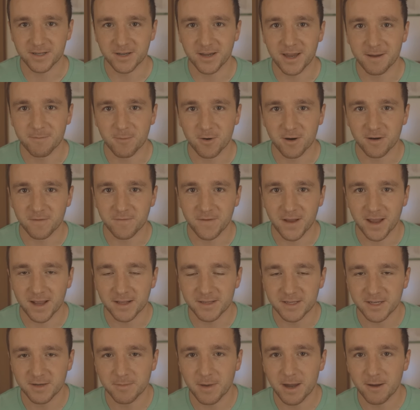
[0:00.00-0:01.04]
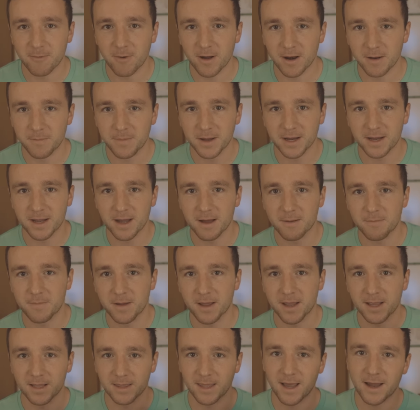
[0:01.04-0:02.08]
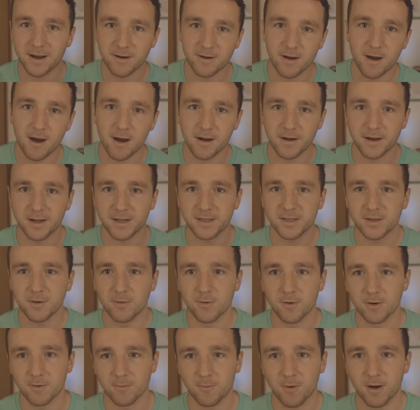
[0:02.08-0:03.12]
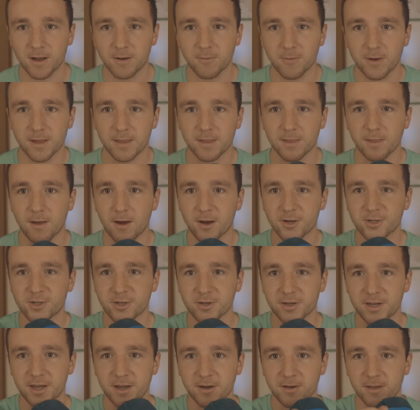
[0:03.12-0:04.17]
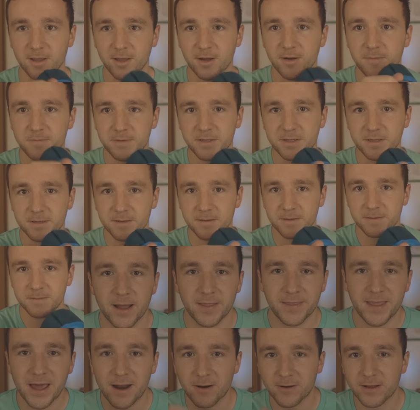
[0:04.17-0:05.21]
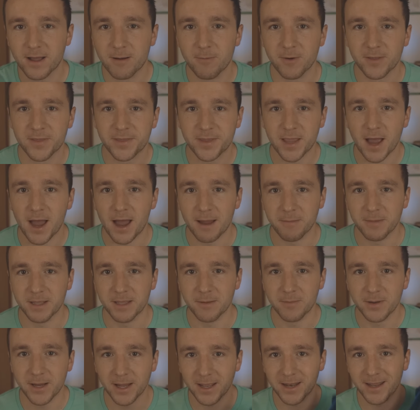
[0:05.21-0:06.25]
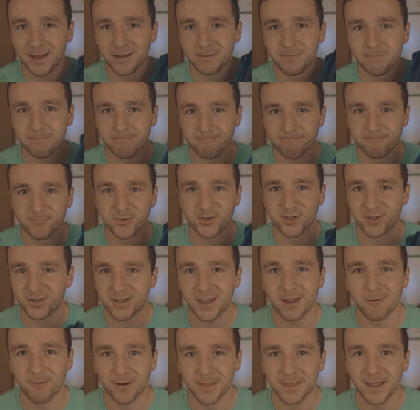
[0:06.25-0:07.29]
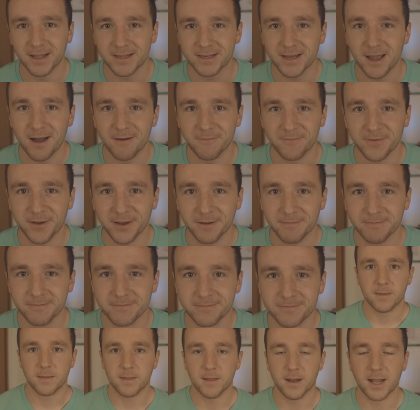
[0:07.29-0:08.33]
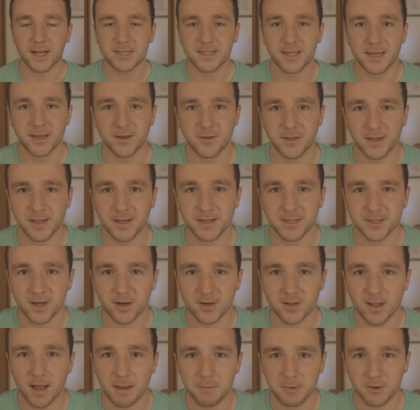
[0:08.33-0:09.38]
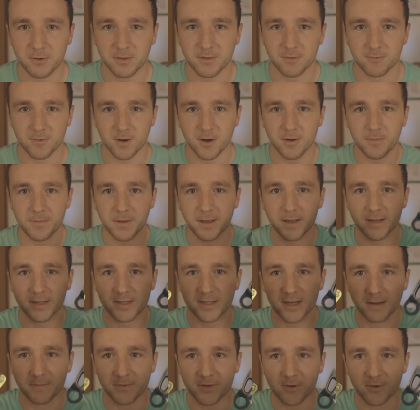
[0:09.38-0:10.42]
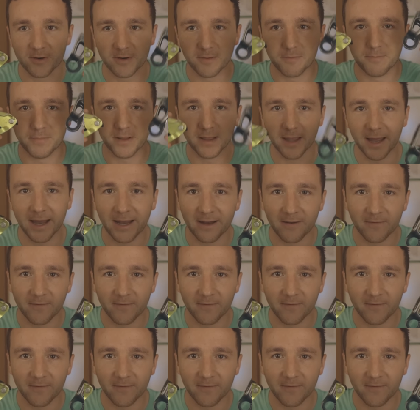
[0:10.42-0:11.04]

you get more advanced, you might want to pick up a lighter harness or one with larger gear loops, but that'll come with time. In the beginning, just get one that's comfy. The next thing you'll need to start climbing with a rope is some sort of belay